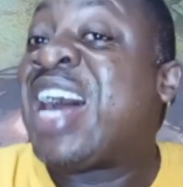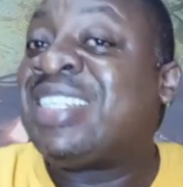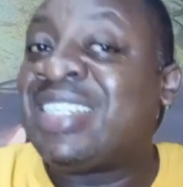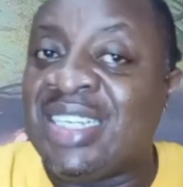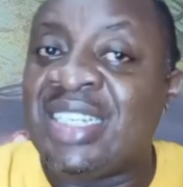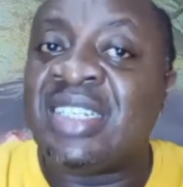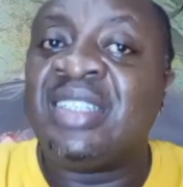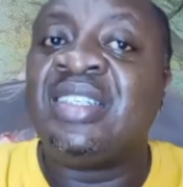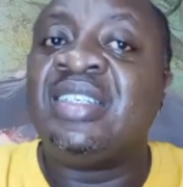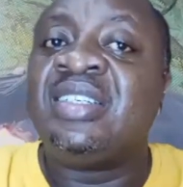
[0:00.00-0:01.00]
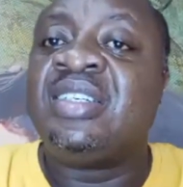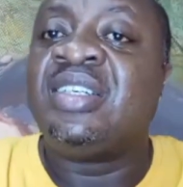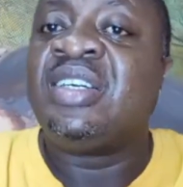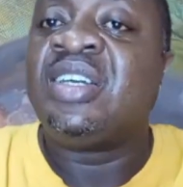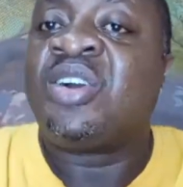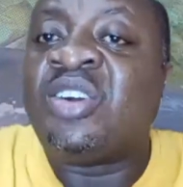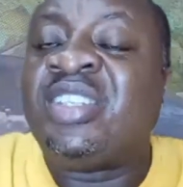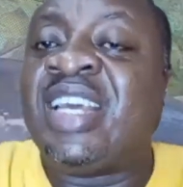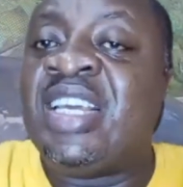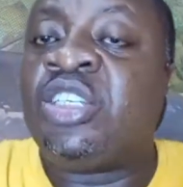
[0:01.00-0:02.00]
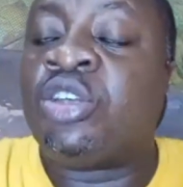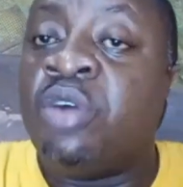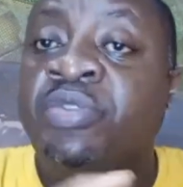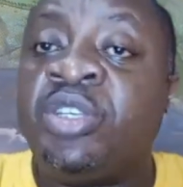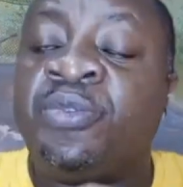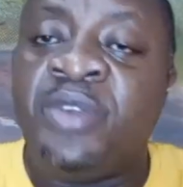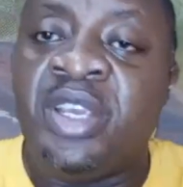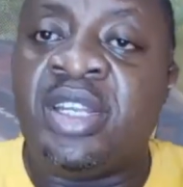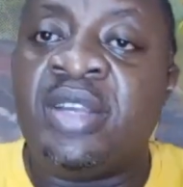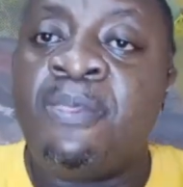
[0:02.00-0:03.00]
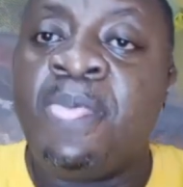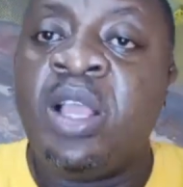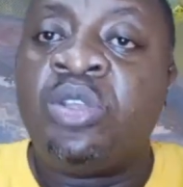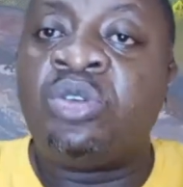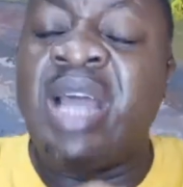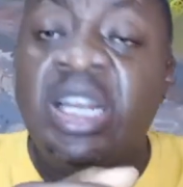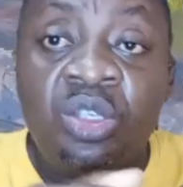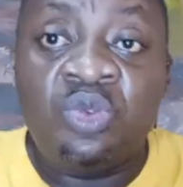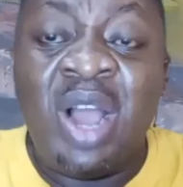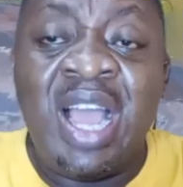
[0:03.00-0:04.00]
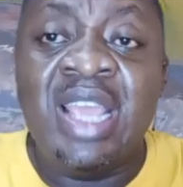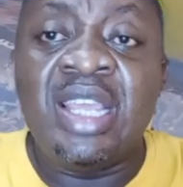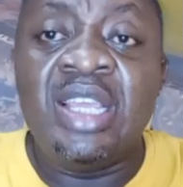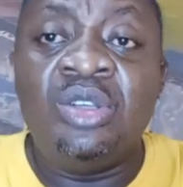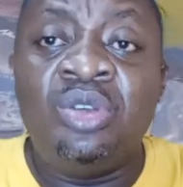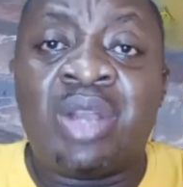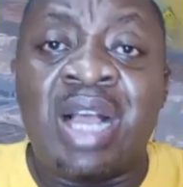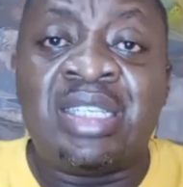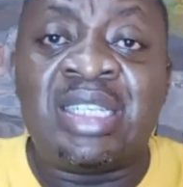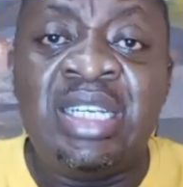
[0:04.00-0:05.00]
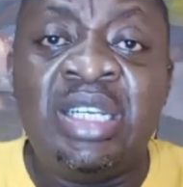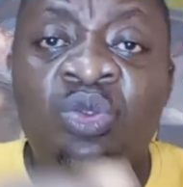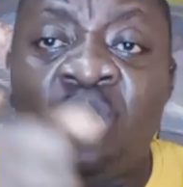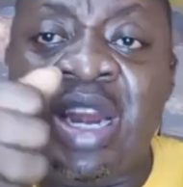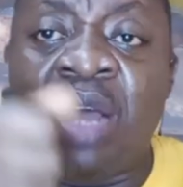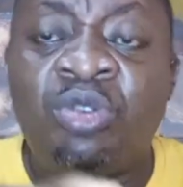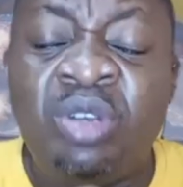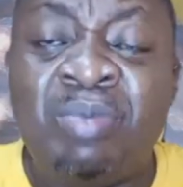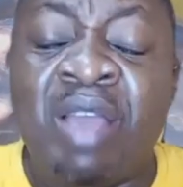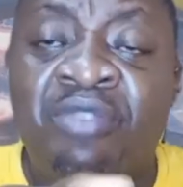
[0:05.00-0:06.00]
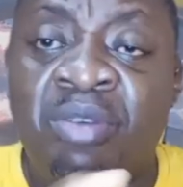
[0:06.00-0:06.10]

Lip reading: acid content of this feed. So that is why you can see when I'm doing my